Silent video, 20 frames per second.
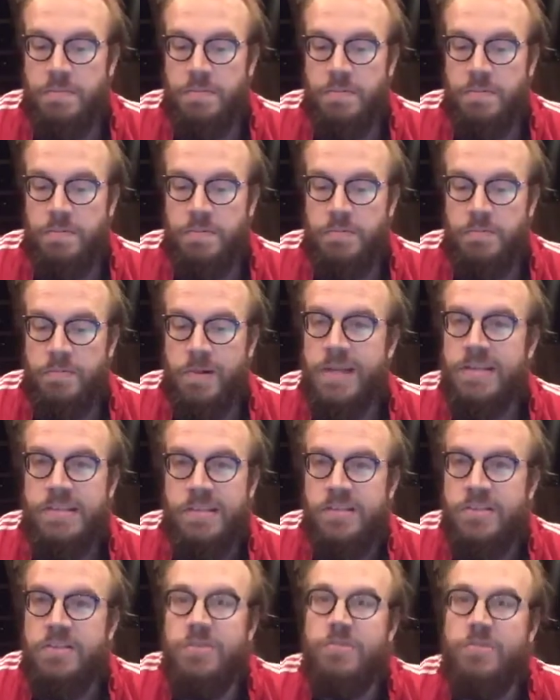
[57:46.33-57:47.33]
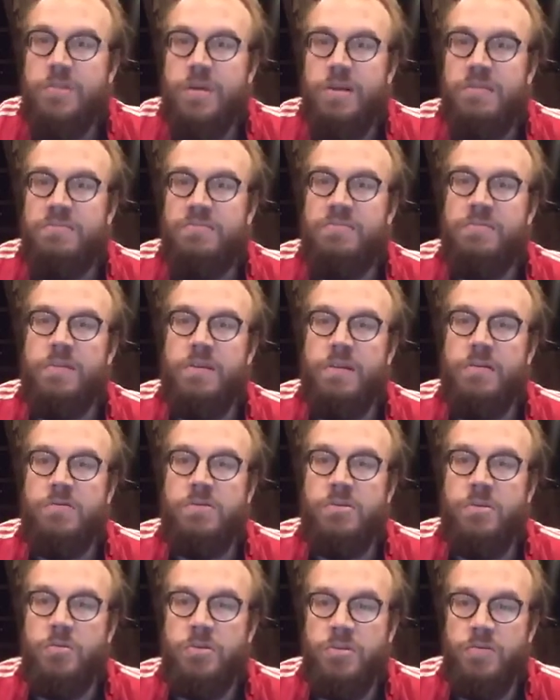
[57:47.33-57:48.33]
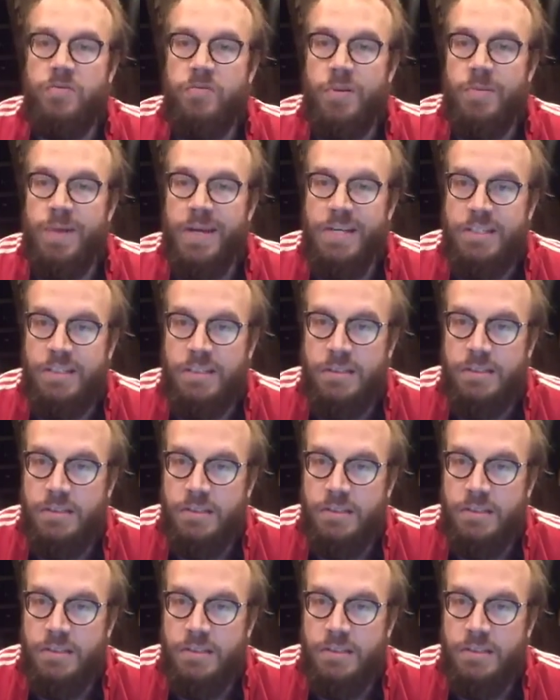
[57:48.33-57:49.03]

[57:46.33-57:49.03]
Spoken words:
residue of, social formation,